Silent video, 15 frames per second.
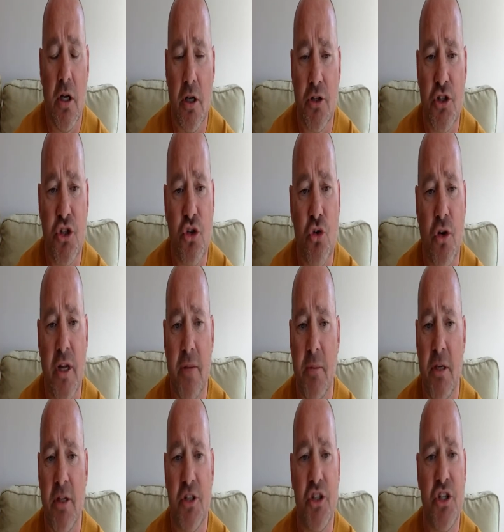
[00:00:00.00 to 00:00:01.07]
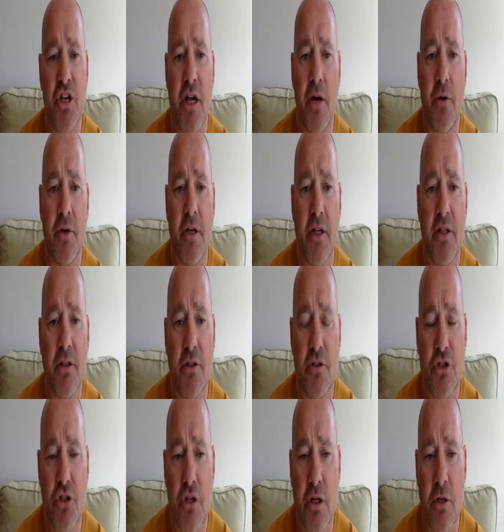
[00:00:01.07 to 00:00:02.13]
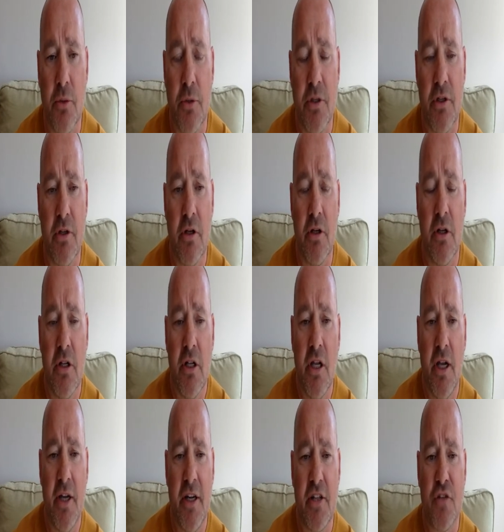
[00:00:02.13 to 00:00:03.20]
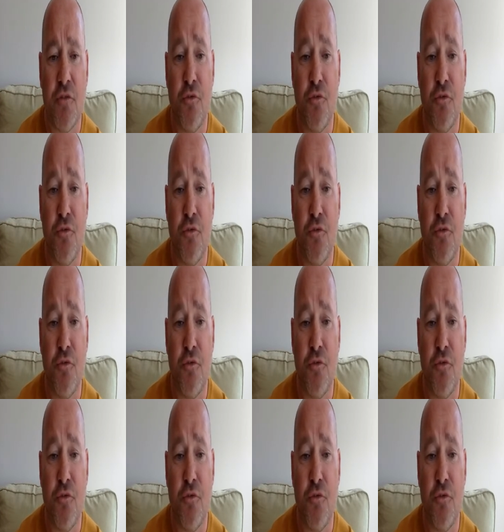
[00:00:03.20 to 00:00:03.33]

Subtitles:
screaming and shouting at you, and as a